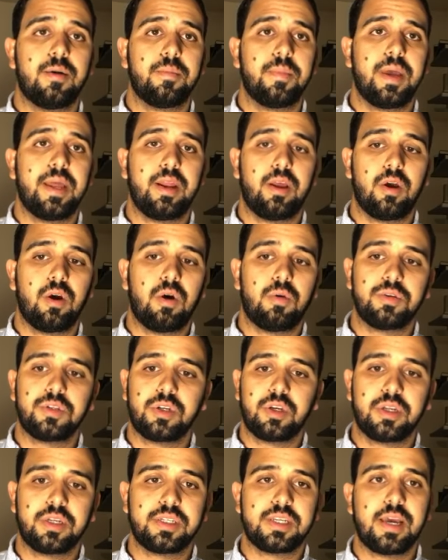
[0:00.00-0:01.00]
And always a good
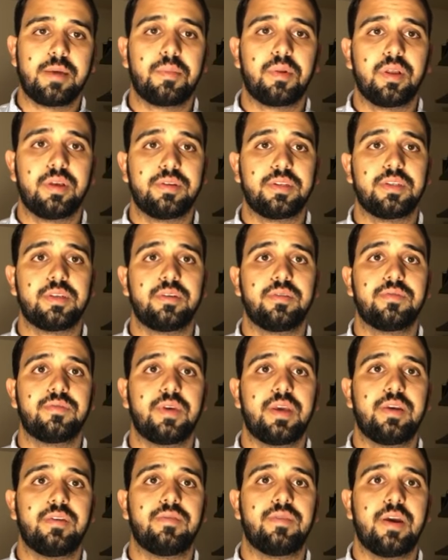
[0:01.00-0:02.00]
example is if
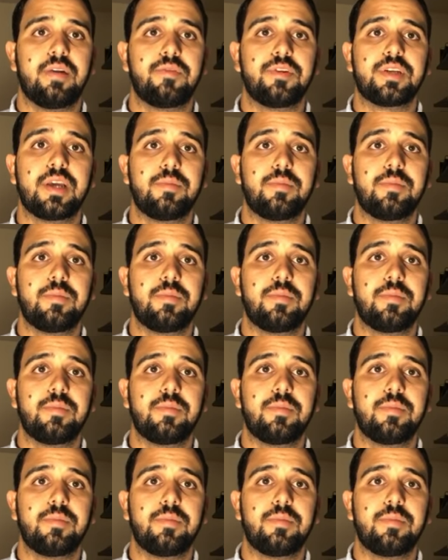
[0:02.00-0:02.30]
every time